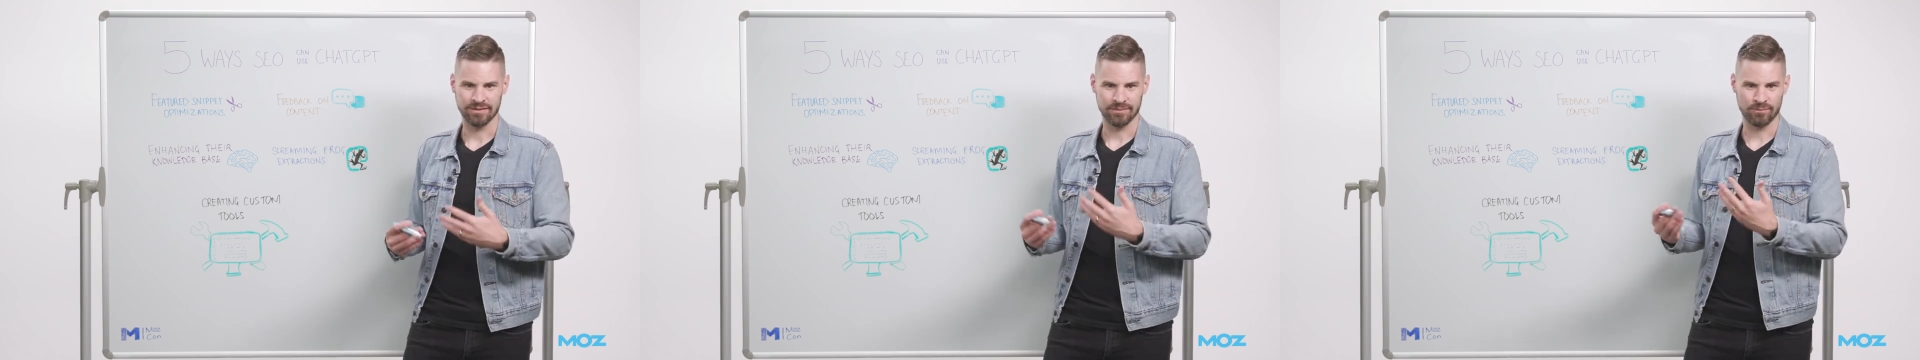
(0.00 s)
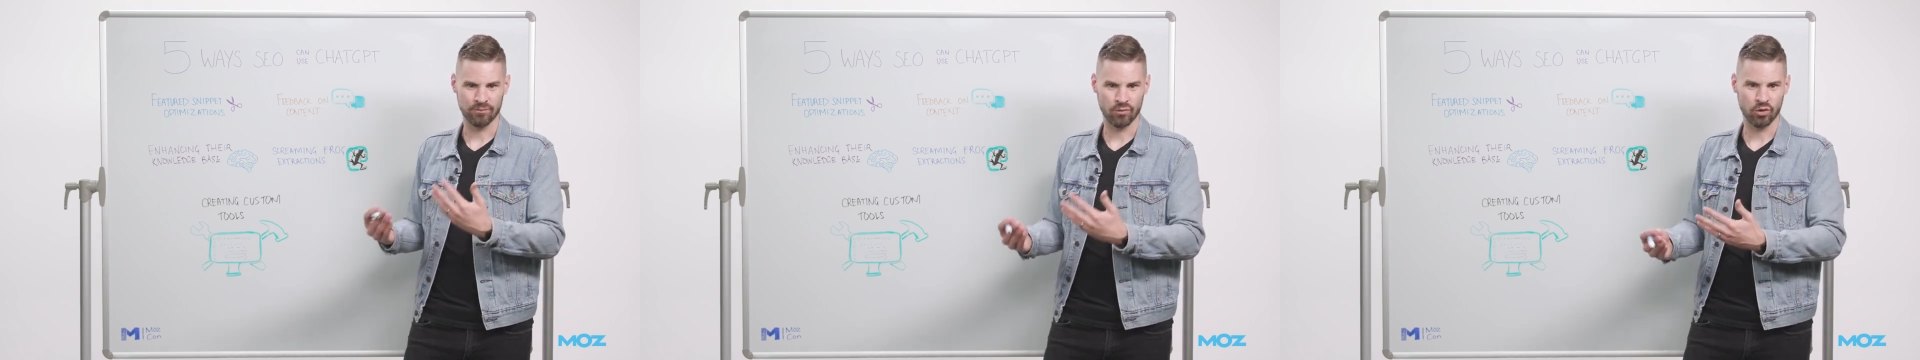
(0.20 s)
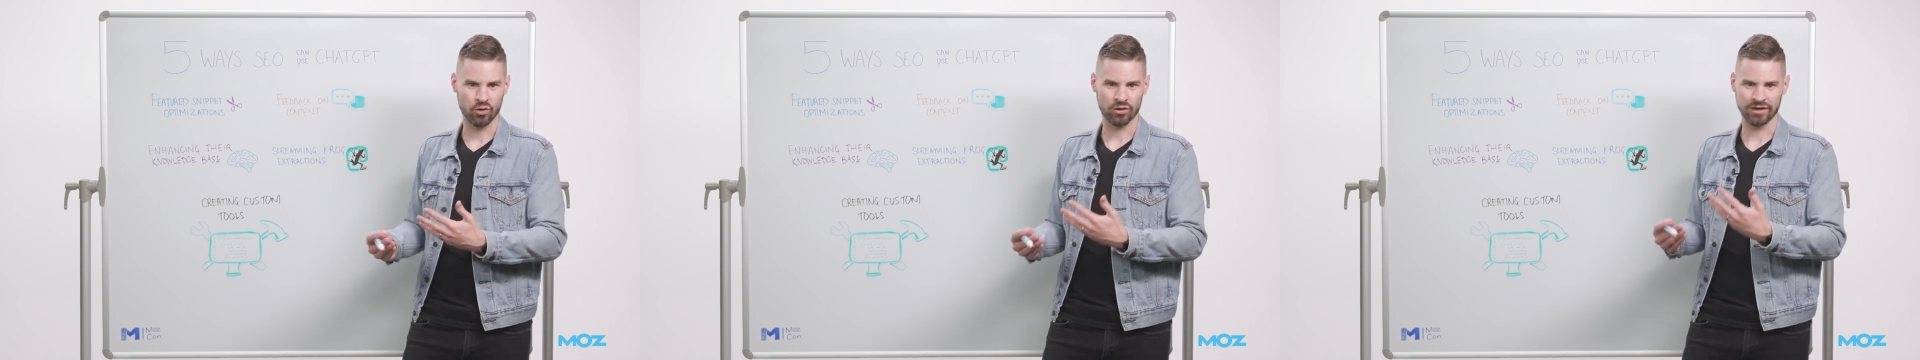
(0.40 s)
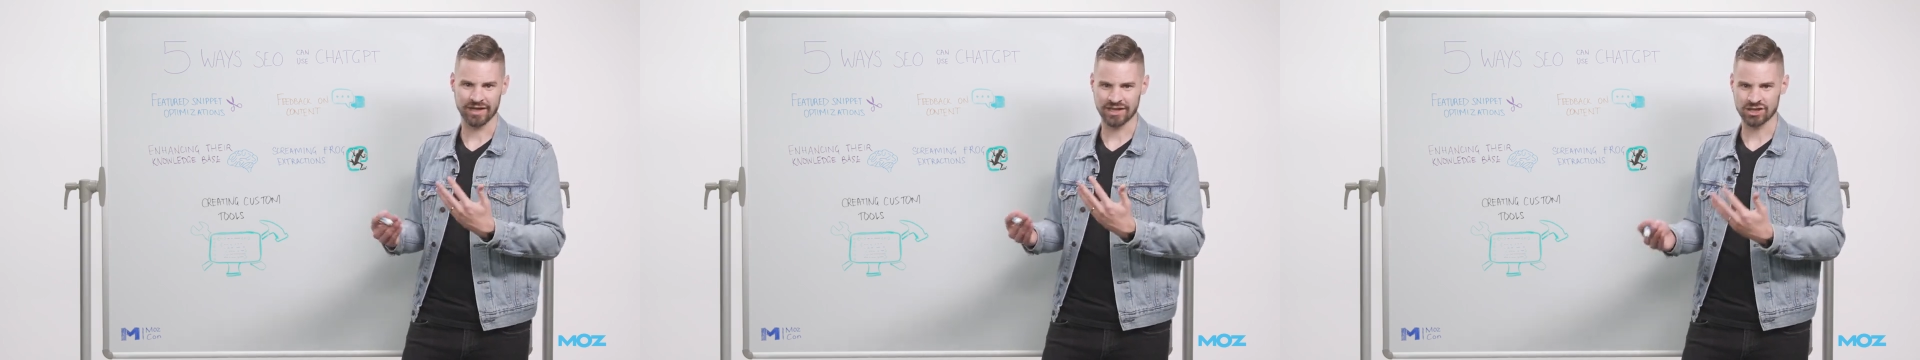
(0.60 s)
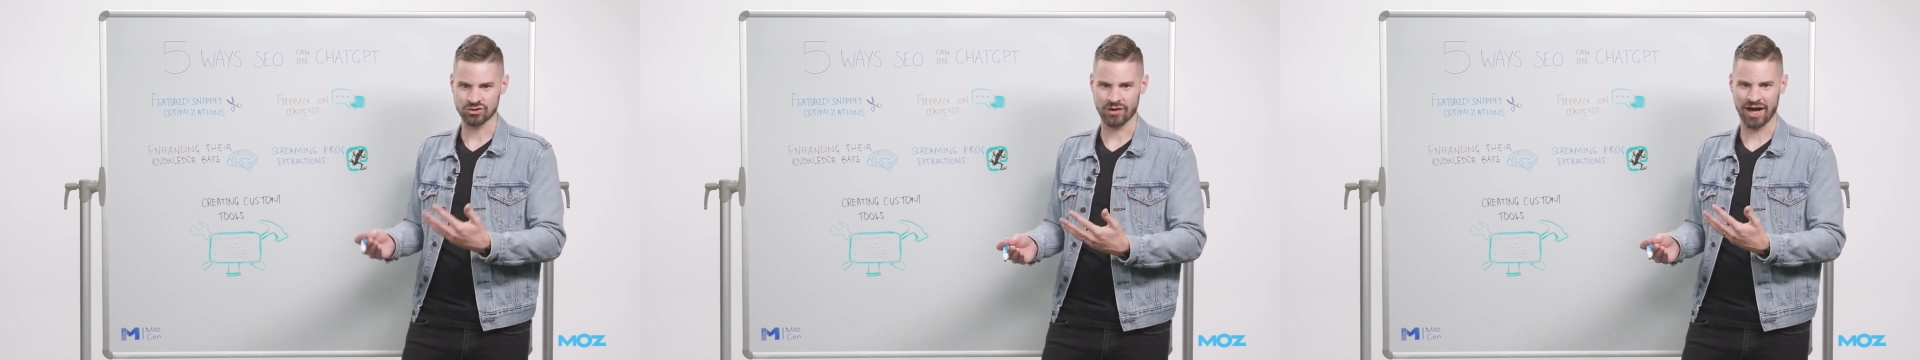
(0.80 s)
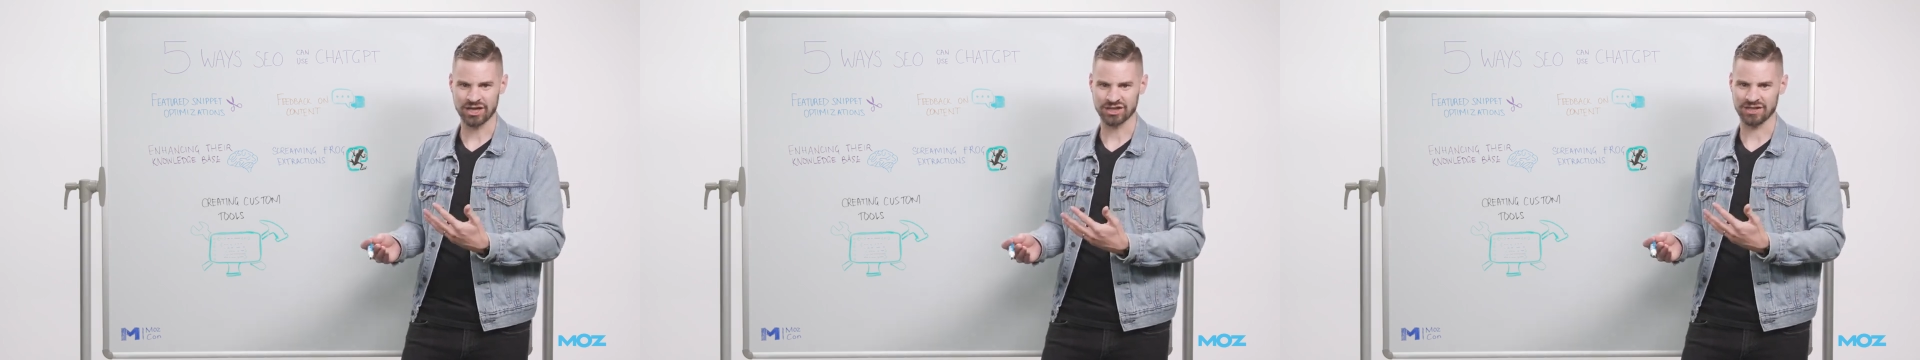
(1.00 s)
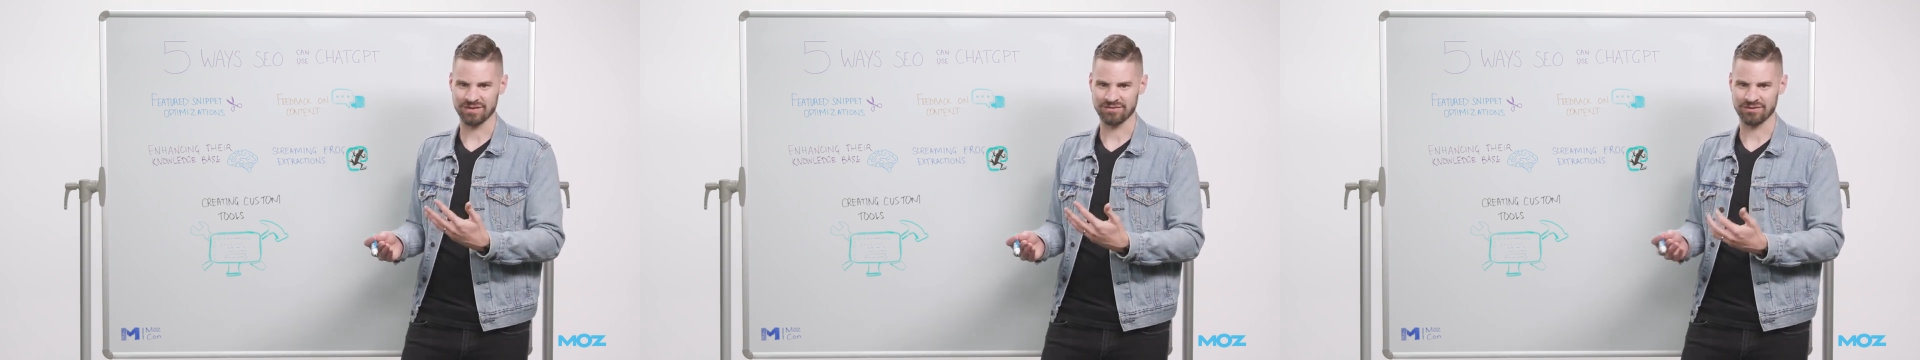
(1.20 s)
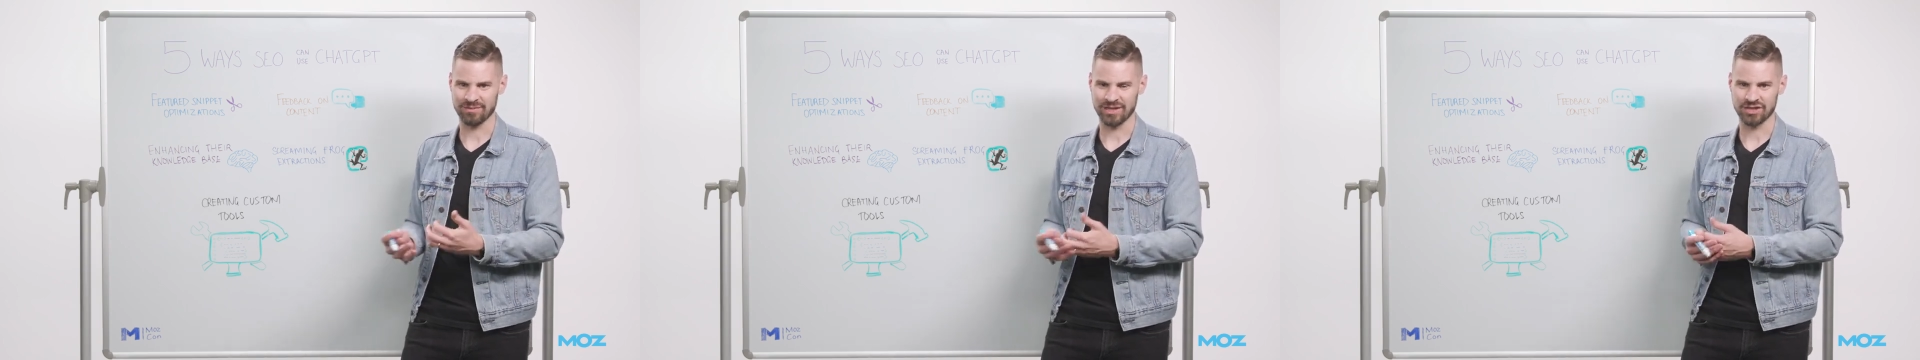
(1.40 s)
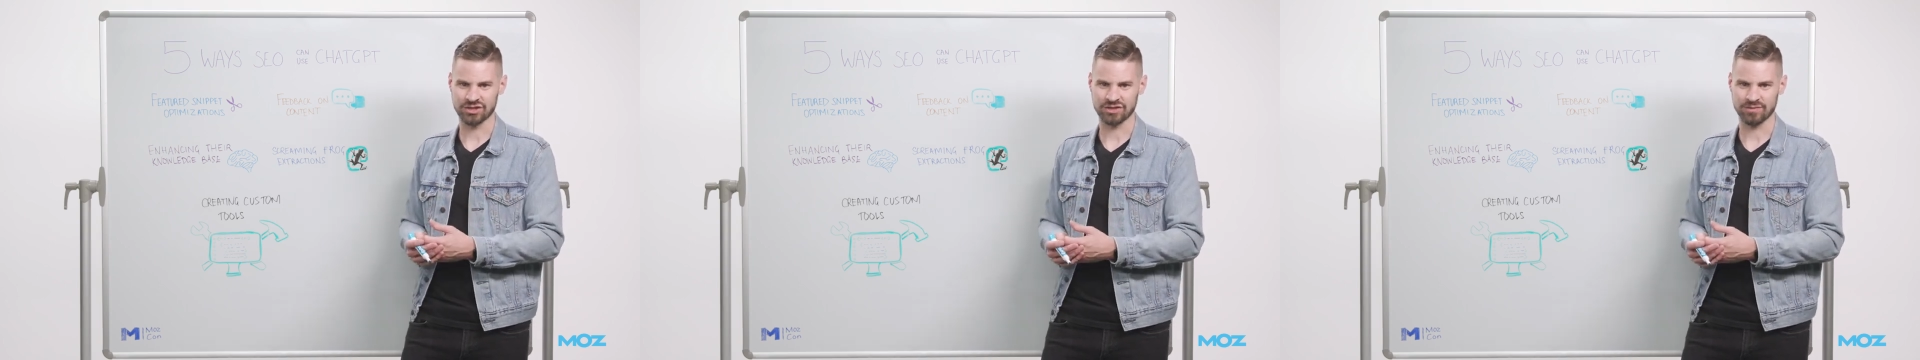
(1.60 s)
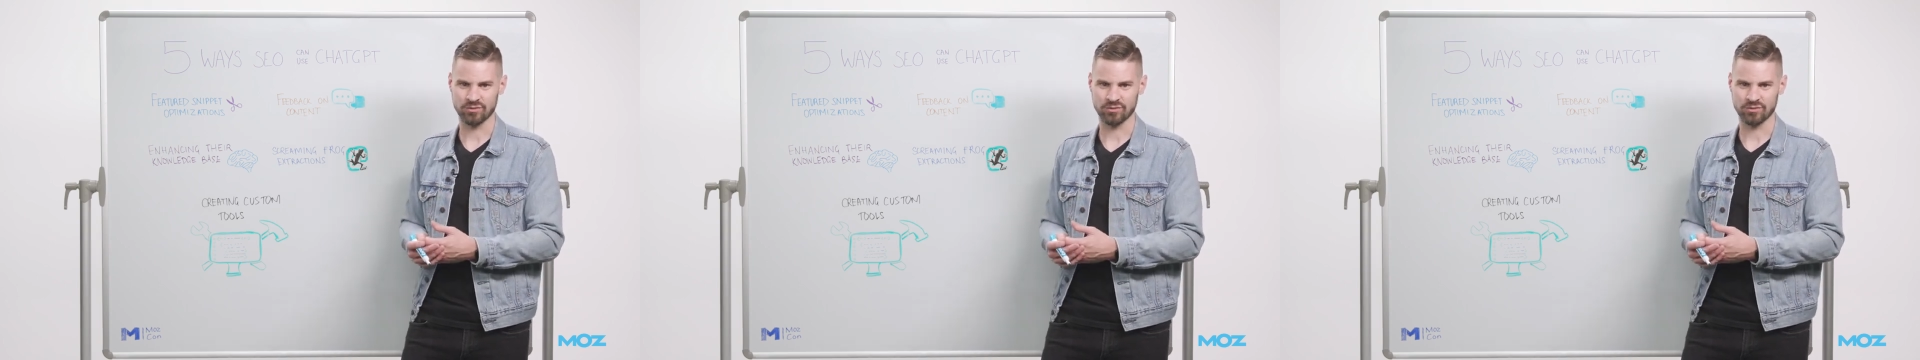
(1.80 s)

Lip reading: more extraction information,